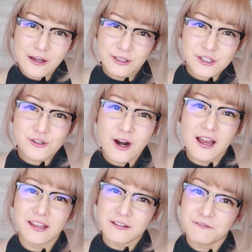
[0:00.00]
now let's
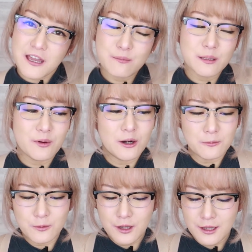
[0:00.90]
try the Family
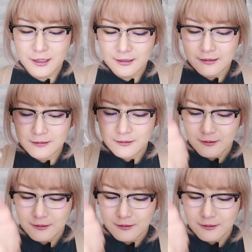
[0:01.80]
Mart one.